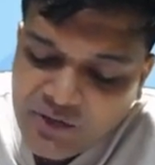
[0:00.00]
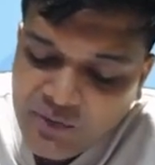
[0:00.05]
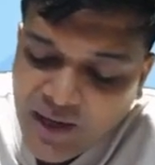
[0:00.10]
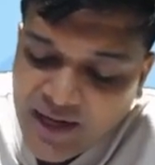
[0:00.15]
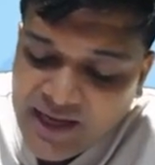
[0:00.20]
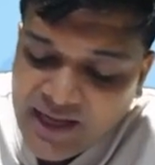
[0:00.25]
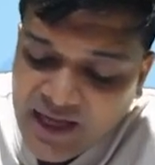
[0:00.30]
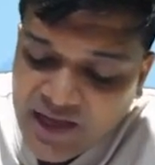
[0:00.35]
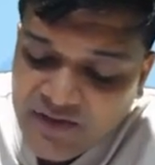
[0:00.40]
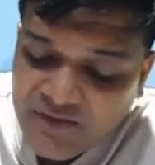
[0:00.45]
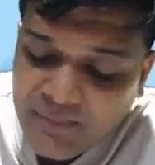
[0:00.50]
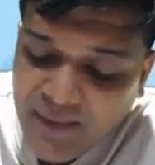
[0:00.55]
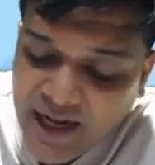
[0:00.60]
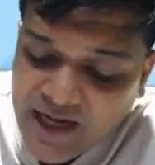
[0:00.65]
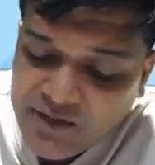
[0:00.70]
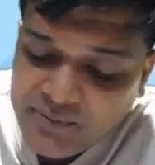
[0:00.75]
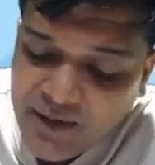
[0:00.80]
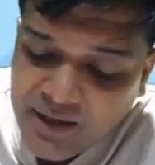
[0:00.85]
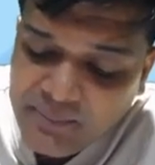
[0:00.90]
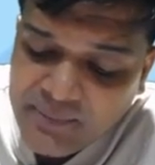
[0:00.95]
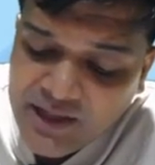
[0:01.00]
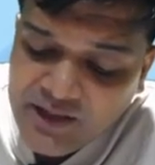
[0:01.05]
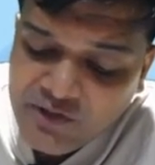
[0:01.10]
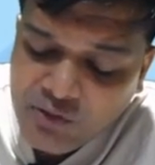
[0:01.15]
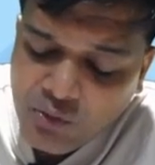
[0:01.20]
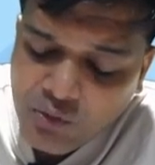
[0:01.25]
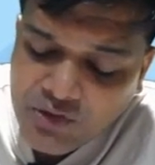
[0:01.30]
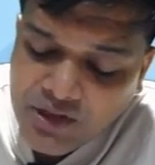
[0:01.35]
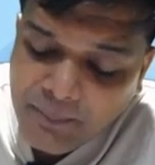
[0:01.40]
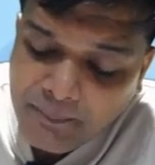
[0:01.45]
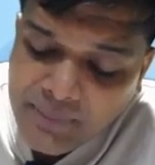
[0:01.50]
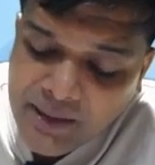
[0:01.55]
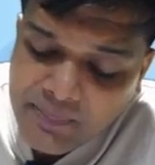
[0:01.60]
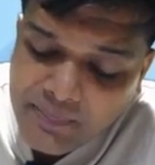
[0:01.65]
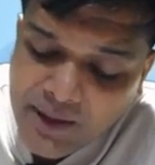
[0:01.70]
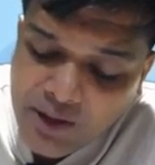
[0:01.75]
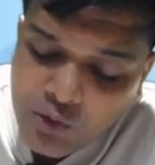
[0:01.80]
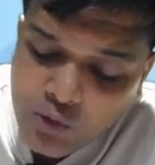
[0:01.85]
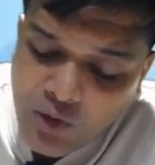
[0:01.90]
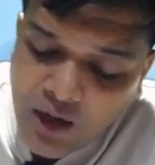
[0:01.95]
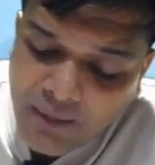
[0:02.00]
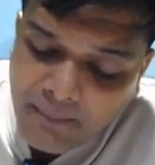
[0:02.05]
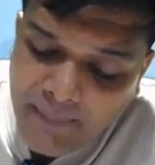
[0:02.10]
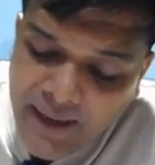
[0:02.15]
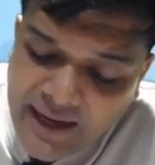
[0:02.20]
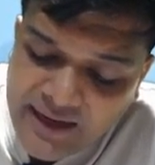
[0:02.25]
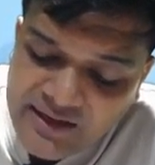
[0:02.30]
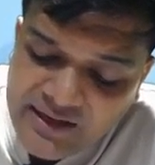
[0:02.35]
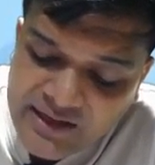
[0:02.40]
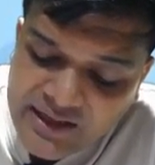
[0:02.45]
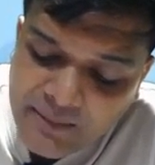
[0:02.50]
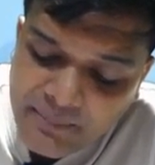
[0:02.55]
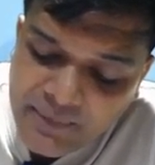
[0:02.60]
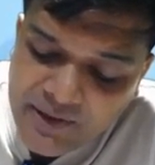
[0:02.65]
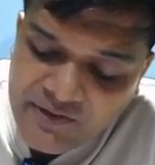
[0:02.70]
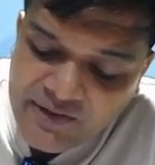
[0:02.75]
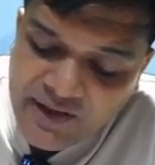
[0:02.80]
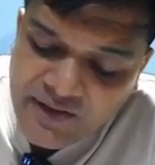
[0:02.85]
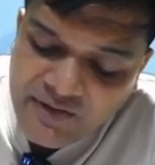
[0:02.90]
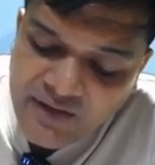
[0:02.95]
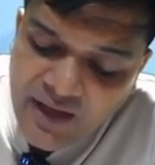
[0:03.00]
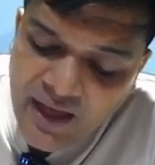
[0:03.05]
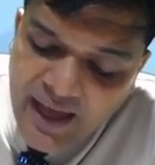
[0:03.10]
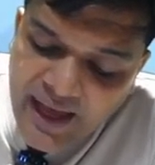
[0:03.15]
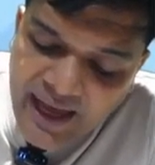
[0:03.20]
One is management means the people who are managing the business,